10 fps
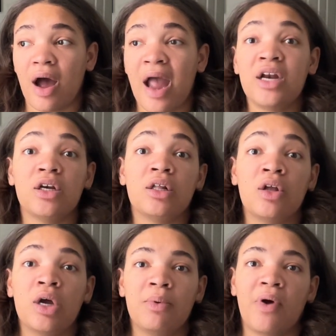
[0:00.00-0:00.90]
and
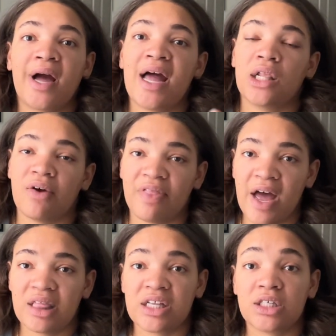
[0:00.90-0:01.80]
don't get me wrong, I love
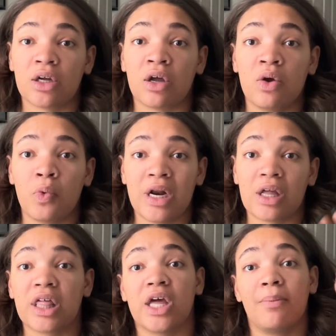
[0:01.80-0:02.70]
that. That's a good way to
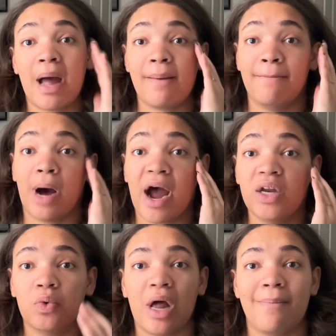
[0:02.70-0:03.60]
clear my
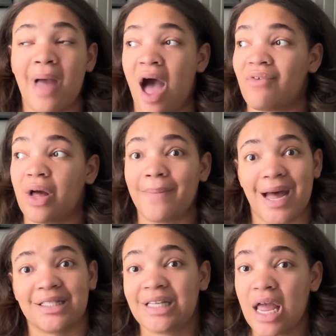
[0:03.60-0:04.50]
mind when I'm having a
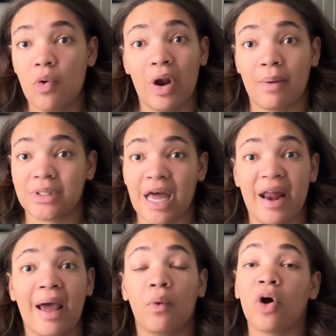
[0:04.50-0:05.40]
bad day, when I'm sad.
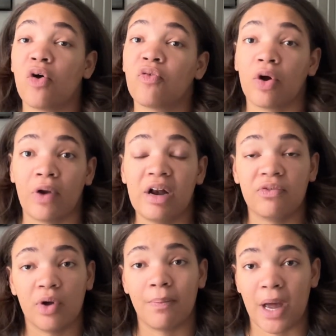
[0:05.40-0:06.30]
I will go for a run and
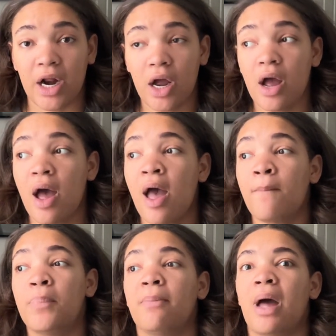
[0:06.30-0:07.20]
feel better.
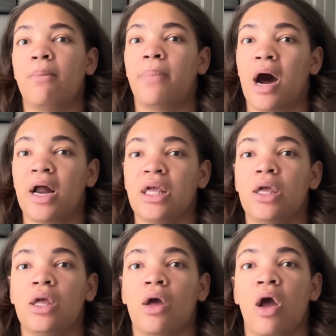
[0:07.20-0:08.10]
But my
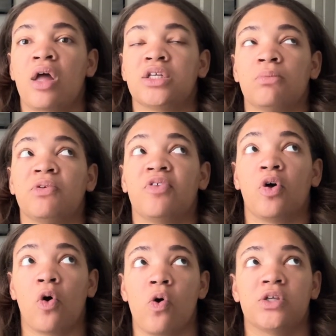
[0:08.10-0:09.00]
body, in terms of the
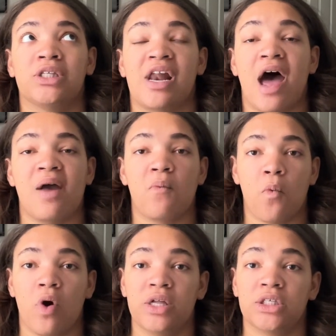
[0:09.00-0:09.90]
goals that I
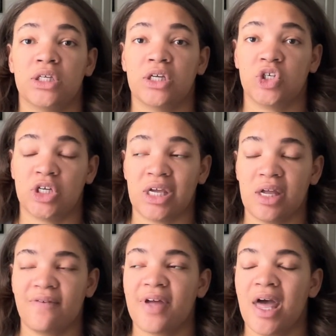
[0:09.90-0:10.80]
want to achieve,